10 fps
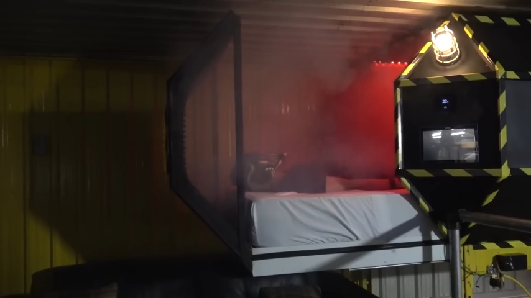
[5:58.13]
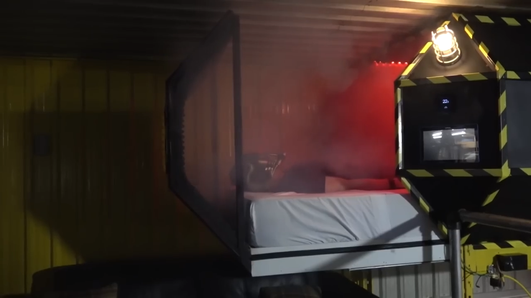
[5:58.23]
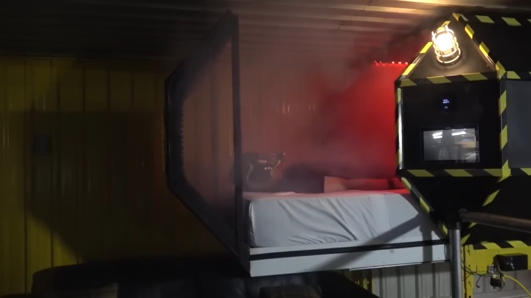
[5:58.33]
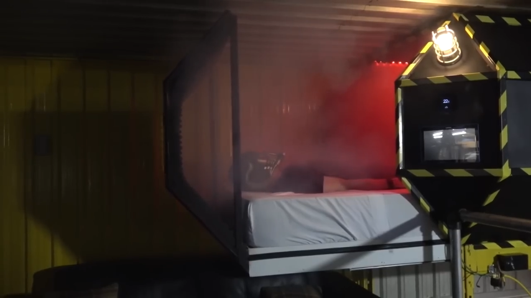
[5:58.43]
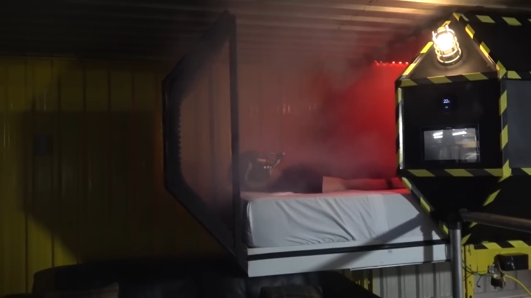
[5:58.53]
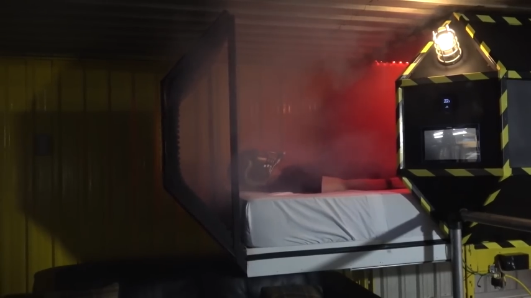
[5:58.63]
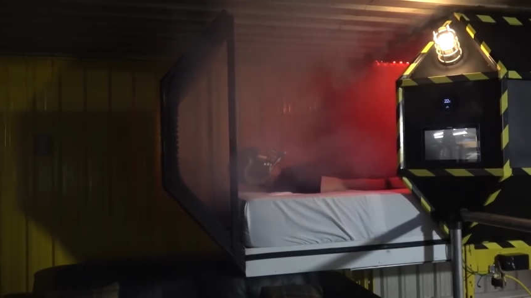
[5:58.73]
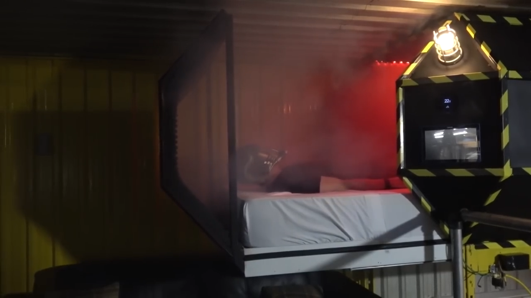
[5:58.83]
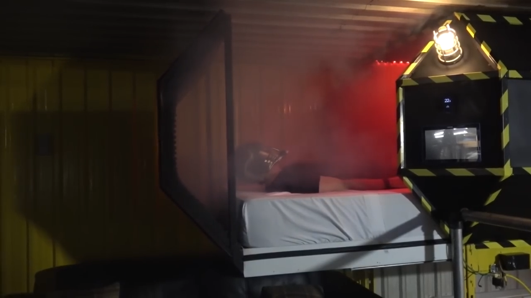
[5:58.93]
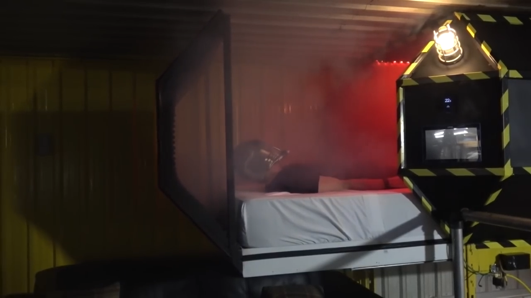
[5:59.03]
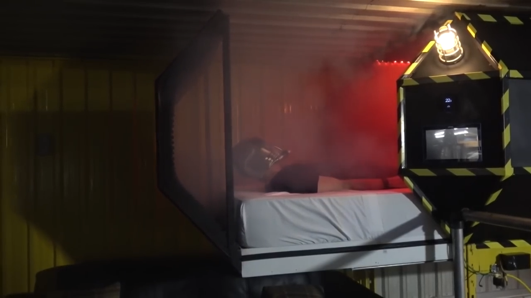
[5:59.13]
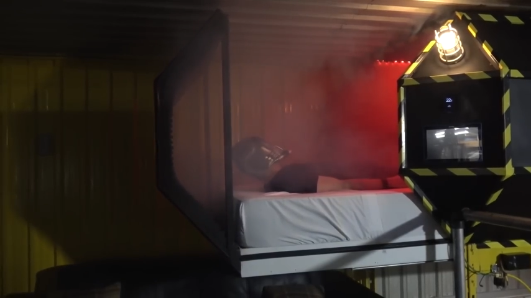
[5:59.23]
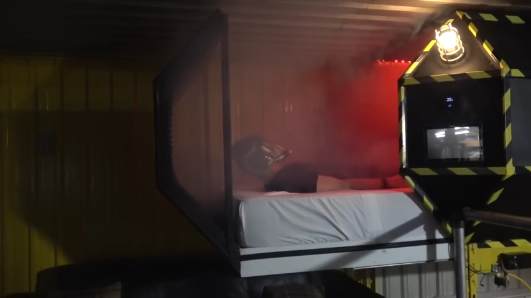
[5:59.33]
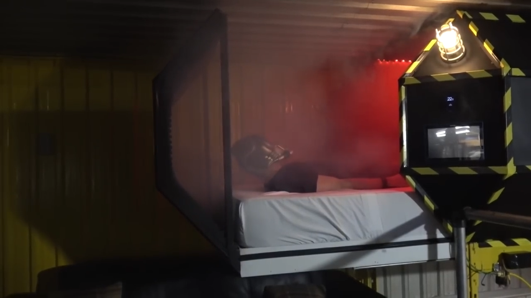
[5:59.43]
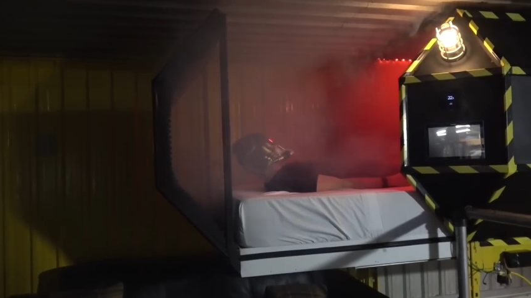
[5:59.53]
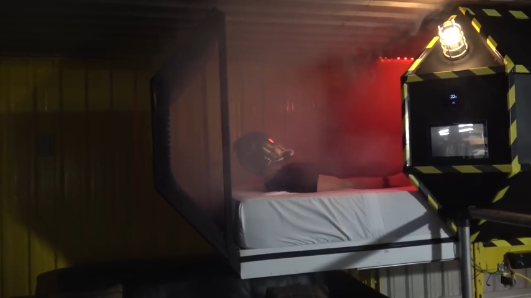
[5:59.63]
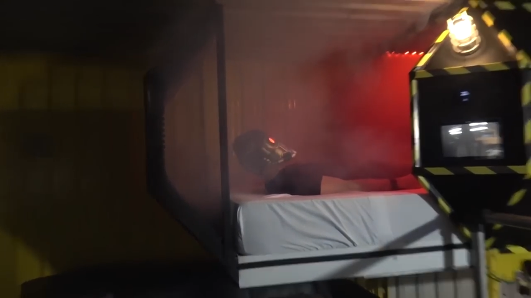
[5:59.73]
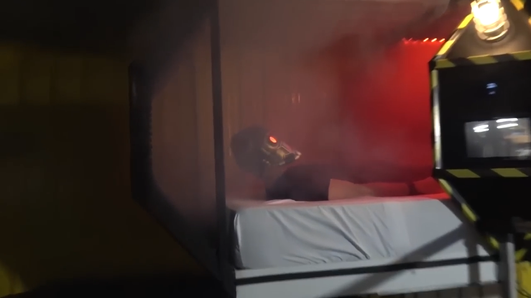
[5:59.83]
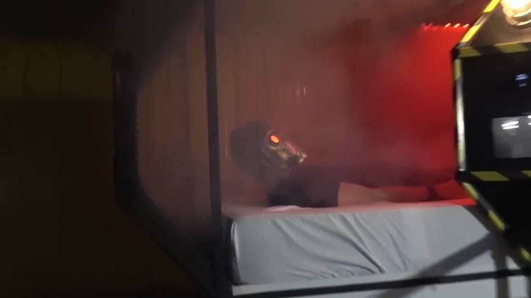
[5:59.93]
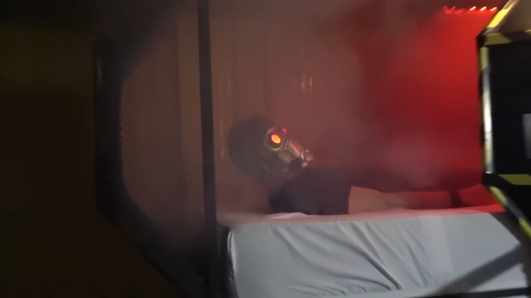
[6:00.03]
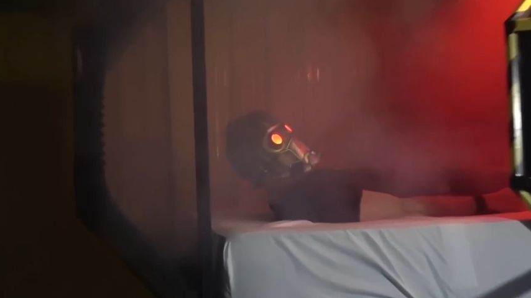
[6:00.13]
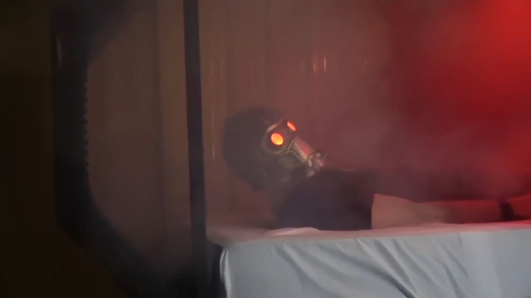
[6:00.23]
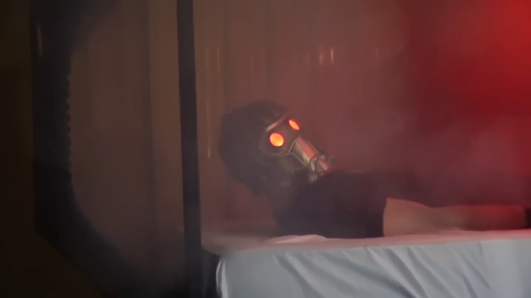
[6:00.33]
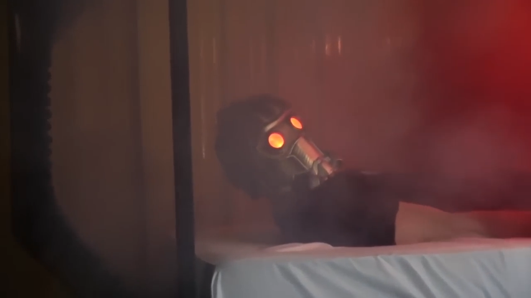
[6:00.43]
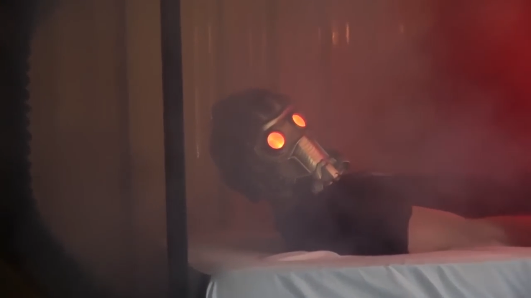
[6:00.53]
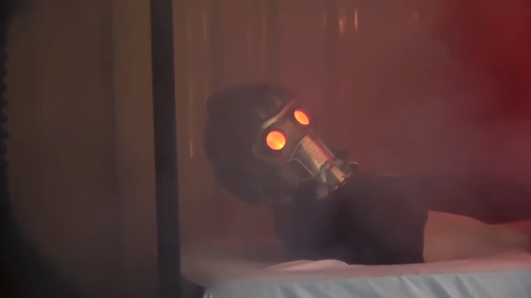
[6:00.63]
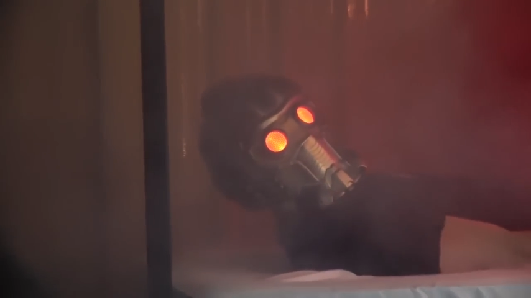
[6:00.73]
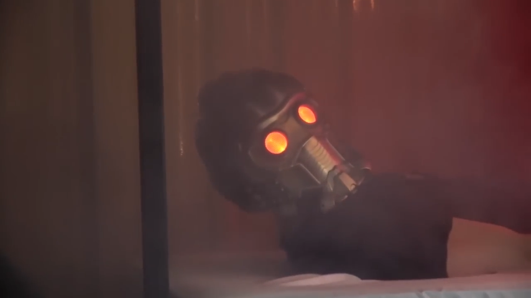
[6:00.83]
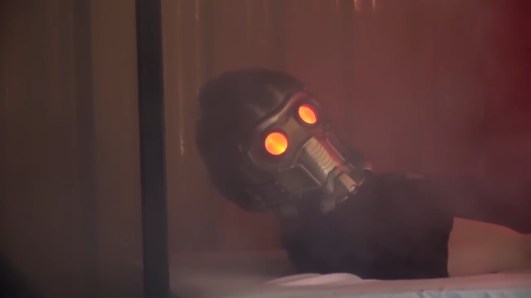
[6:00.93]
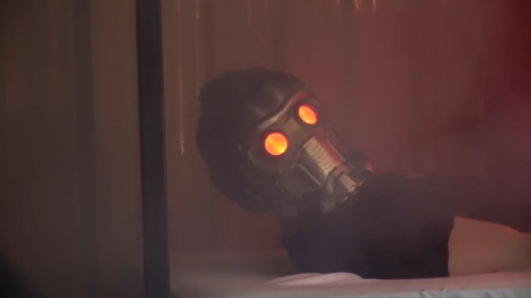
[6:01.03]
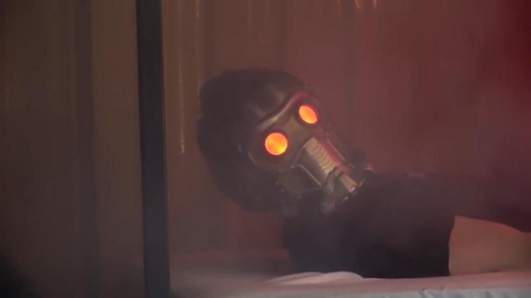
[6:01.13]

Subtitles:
No face is visible, so there are no lips to read.